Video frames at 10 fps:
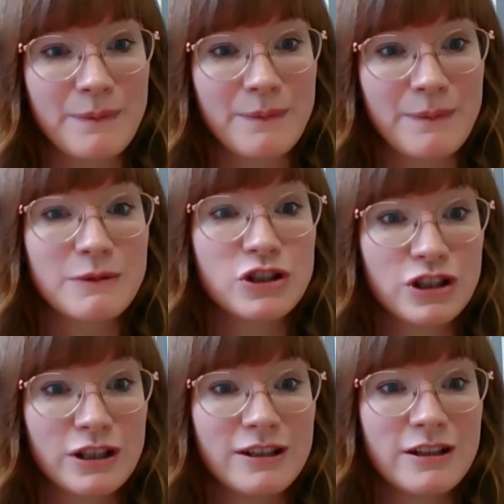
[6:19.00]
study
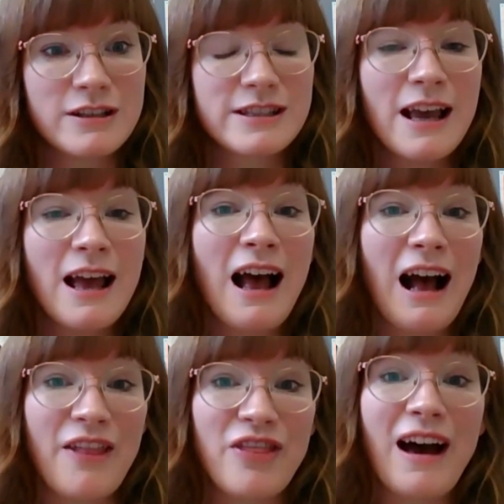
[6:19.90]
with students,
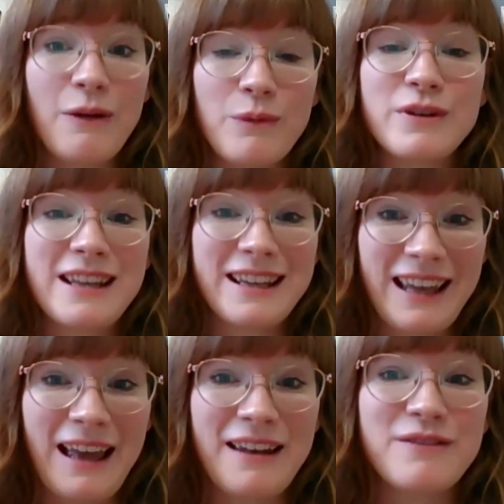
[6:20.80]
and that was
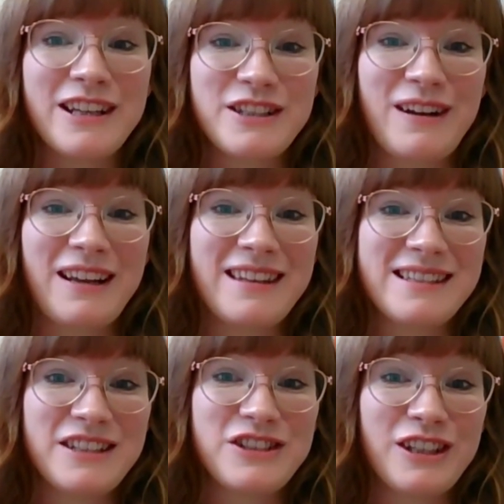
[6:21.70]
again reiterating
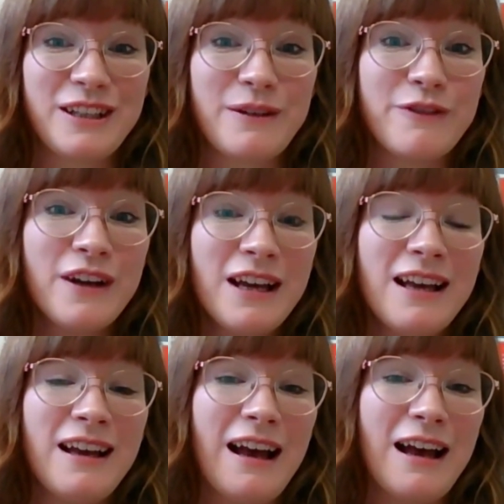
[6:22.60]
this issue of
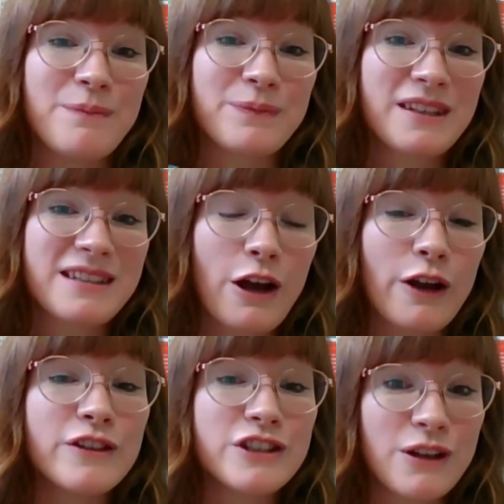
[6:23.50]

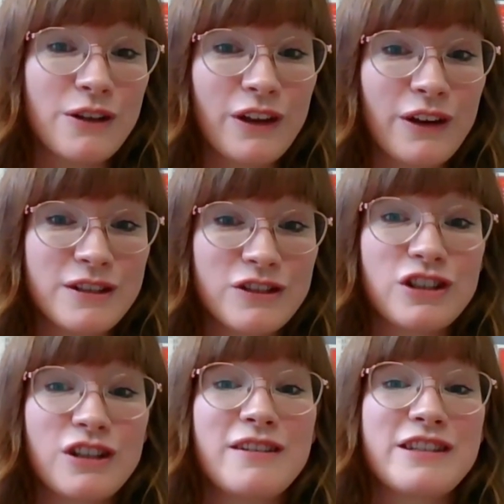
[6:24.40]
over 2/3 of
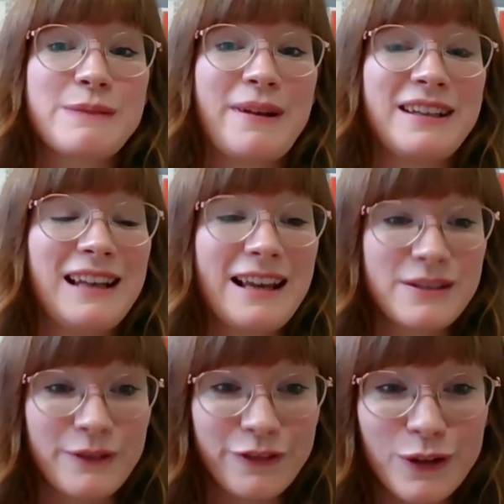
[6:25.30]
students spending
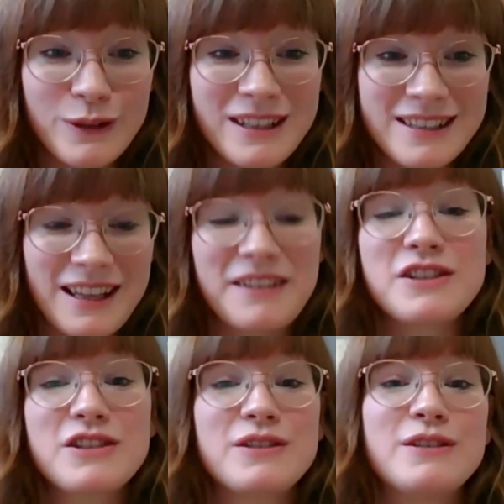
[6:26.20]
less on food and
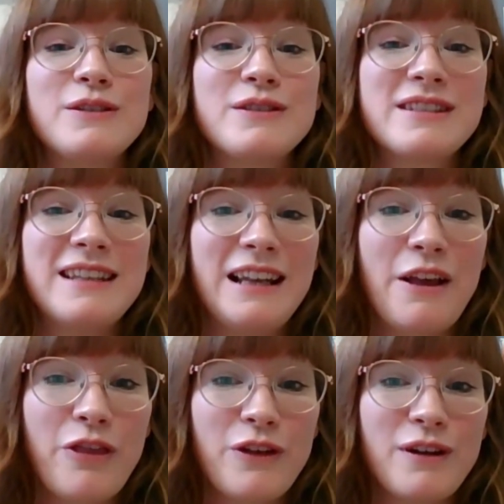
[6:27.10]
essentials,
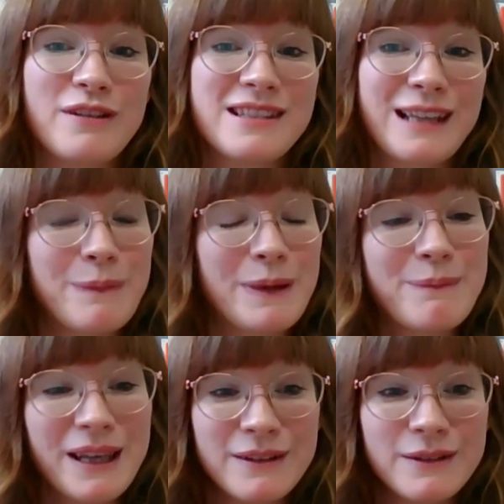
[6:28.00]
nearly 1/3
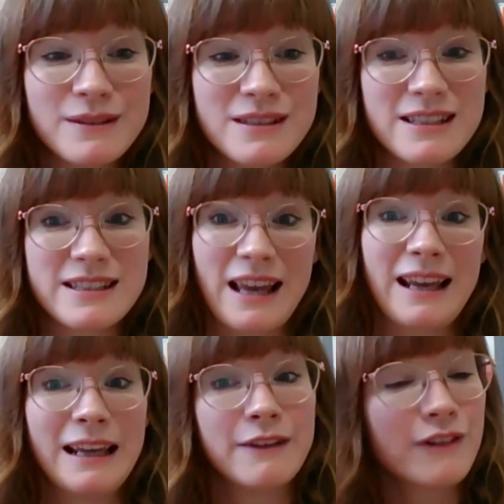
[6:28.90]
skipping meals to
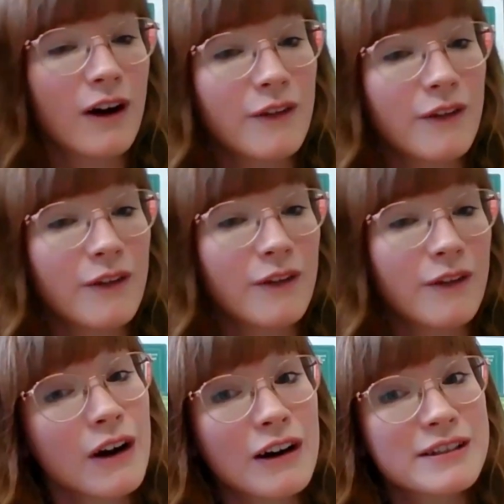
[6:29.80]
save on
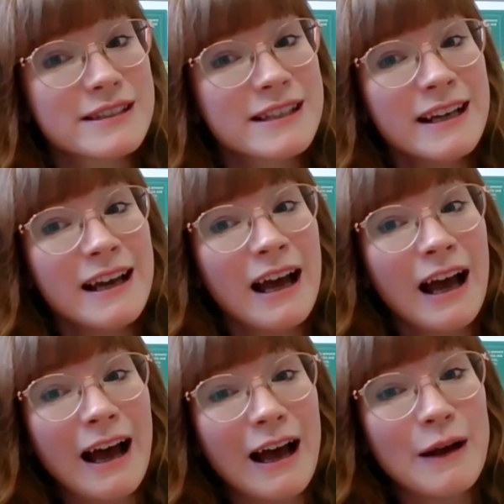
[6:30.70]
food costs.
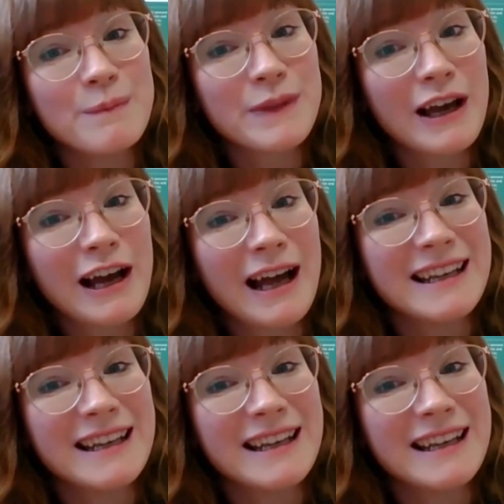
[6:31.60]
And